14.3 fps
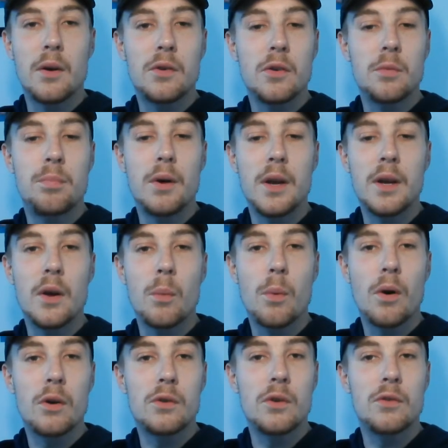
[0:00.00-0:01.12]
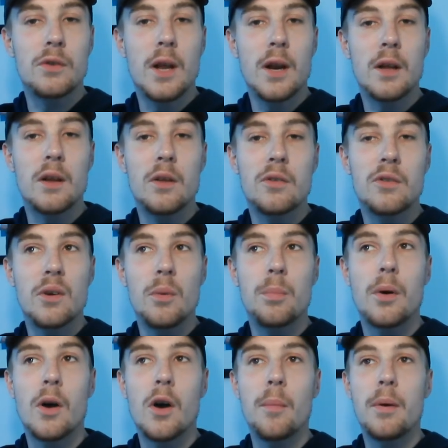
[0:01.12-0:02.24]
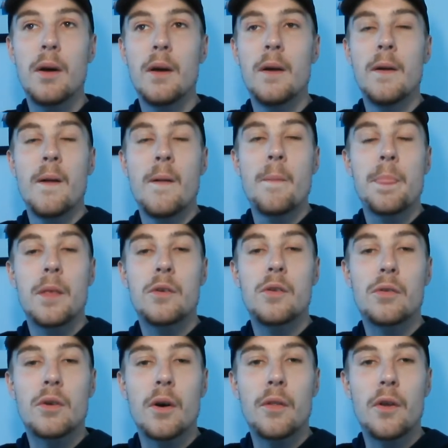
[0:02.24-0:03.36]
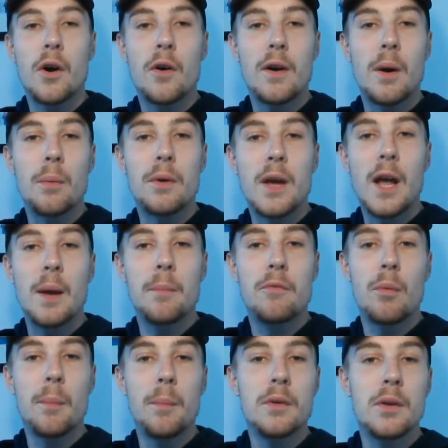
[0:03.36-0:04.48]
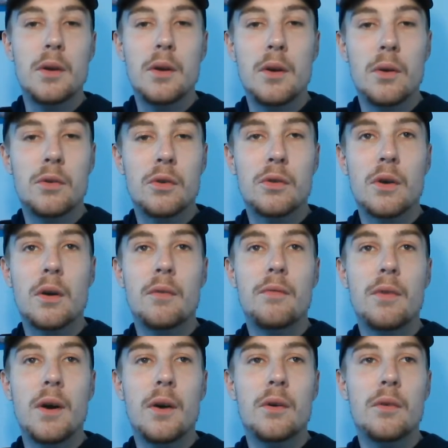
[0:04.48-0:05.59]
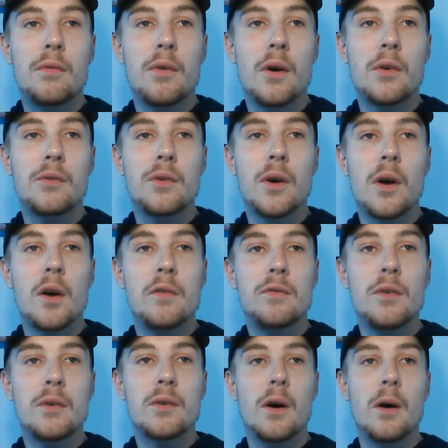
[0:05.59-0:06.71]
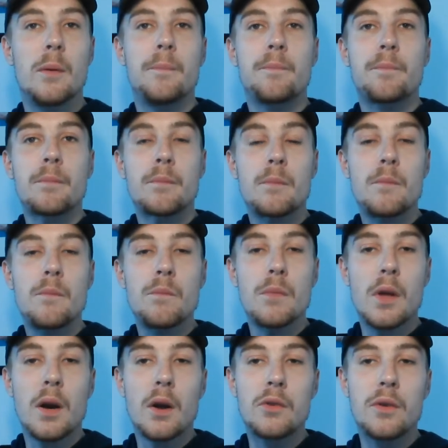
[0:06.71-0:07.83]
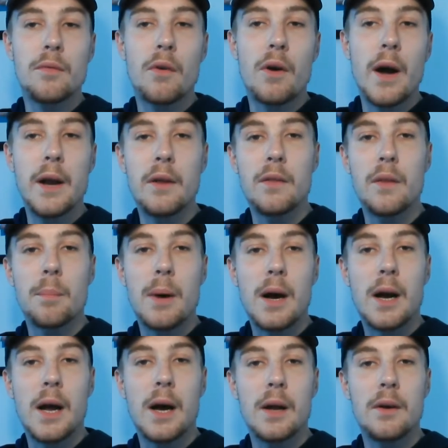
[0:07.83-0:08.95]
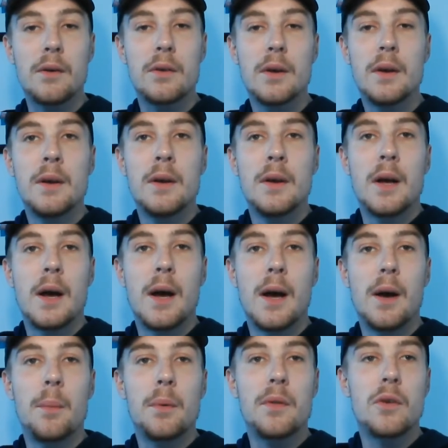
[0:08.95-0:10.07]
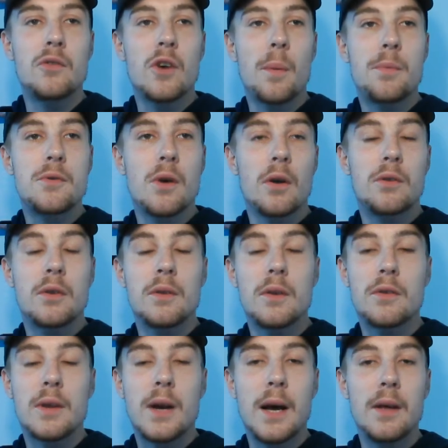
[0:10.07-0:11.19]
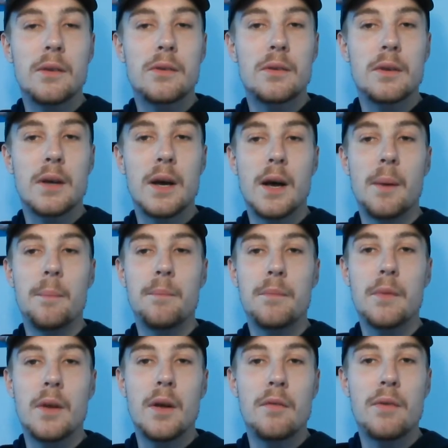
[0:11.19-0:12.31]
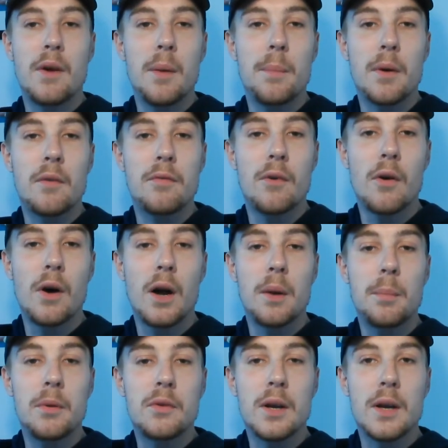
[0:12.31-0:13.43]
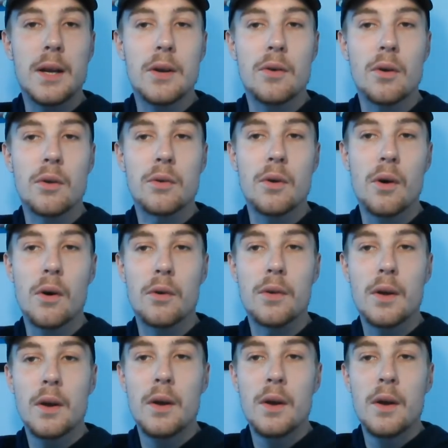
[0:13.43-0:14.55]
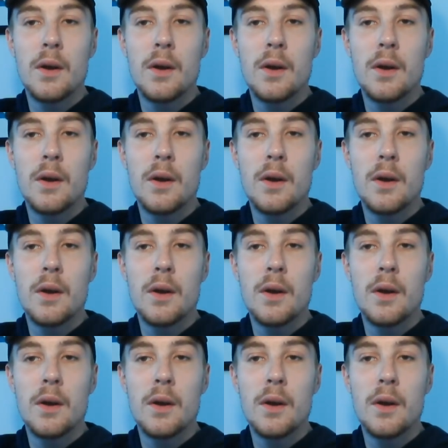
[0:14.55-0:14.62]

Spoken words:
She's brilliant to watch. She's technically superb. She's got the all-round game for Wimbledon. She's got a very good first serve. She's got lots of variety in the backhand with the drop shots and the slice. A very big forehand, particularly cross-court.